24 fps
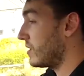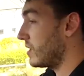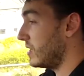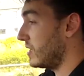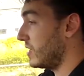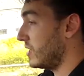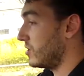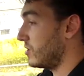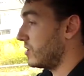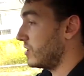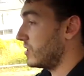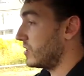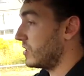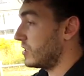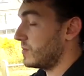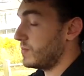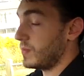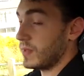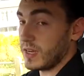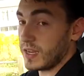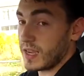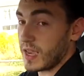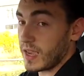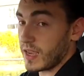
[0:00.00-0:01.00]
conditions, has
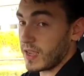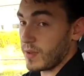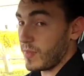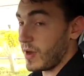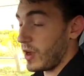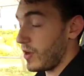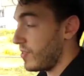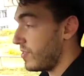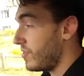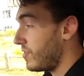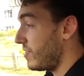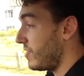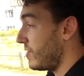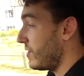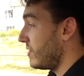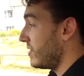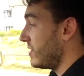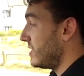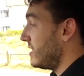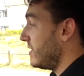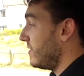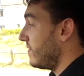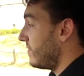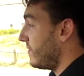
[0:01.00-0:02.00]
been getting about
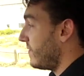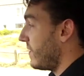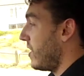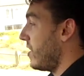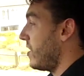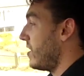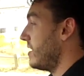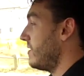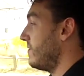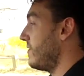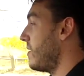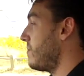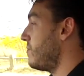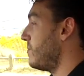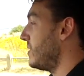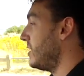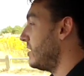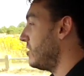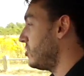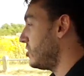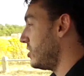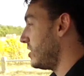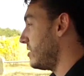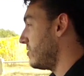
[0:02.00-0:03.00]
35
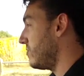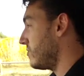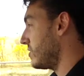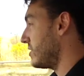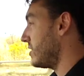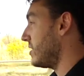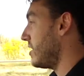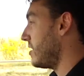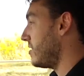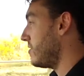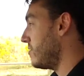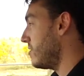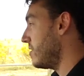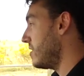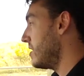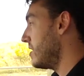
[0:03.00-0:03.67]
mpg or so,